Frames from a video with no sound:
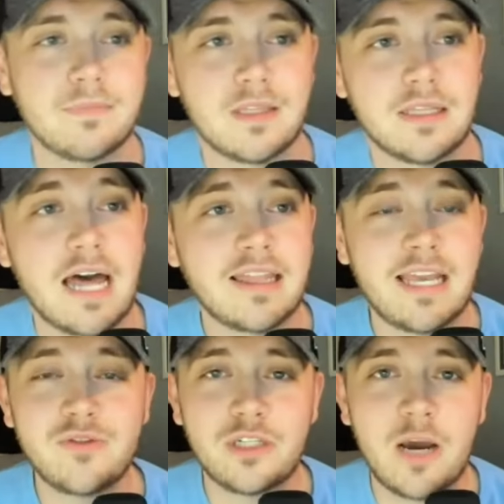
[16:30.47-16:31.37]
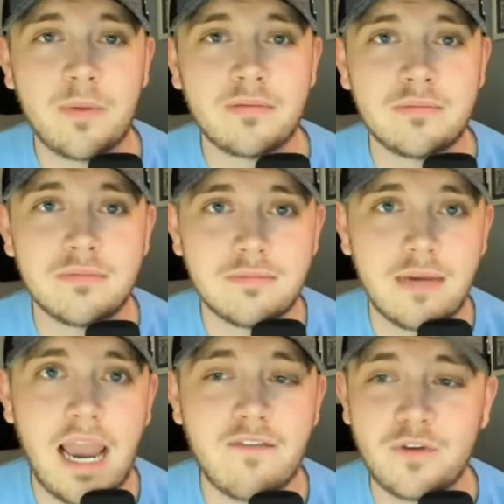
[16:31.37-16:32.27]
lot of things are coming
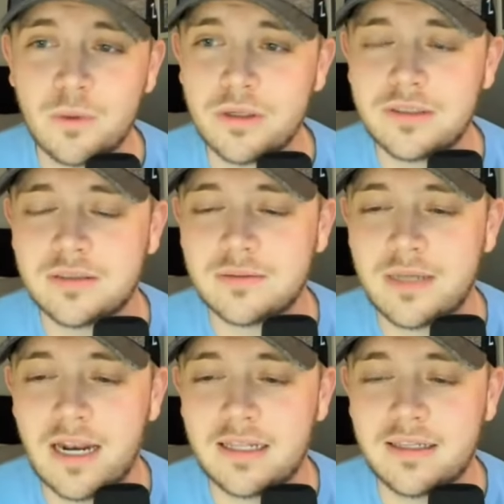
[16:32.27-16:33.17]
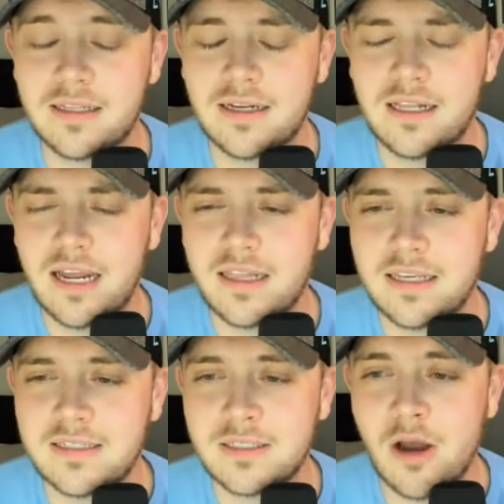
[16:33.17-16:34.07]
afterwards. Got a lot of
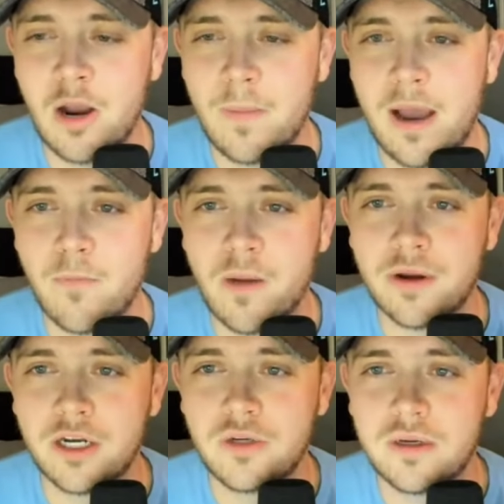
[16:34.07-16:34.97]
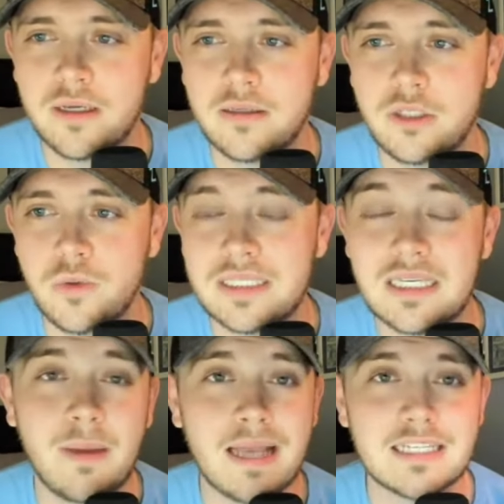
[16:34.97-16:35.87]
things to talk about. Probably going to do a
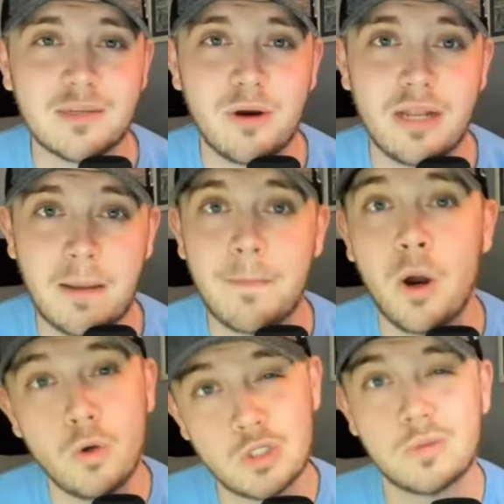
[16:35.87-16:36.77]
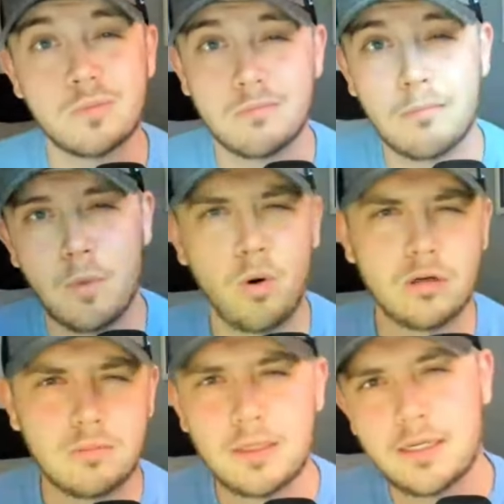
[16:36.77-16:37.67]
UNC basketball, like,
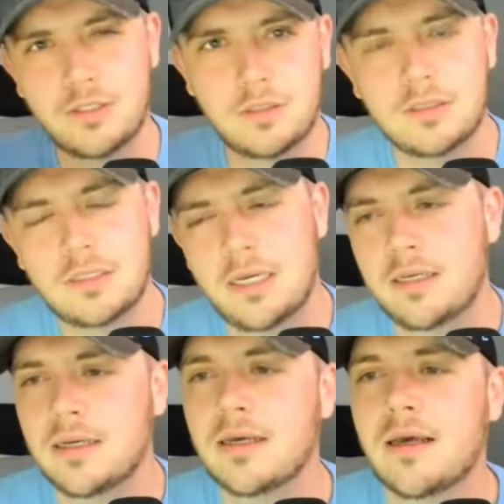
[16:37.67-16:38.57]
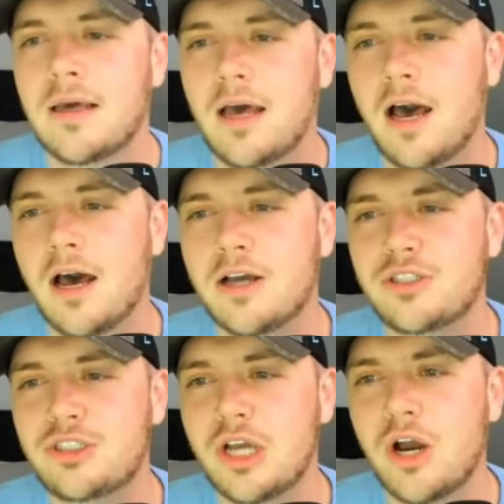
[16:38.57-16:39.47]
post-mortem, I guess you can say,
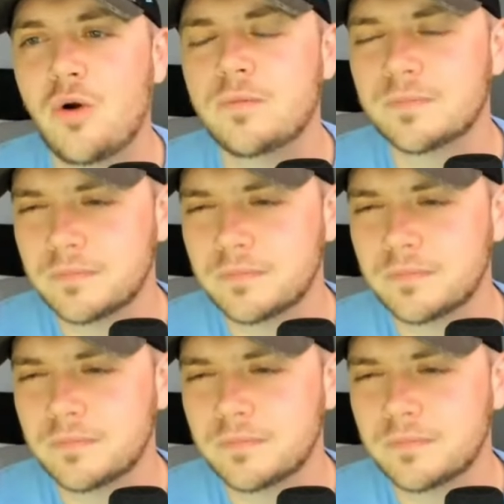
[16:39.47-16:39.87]
show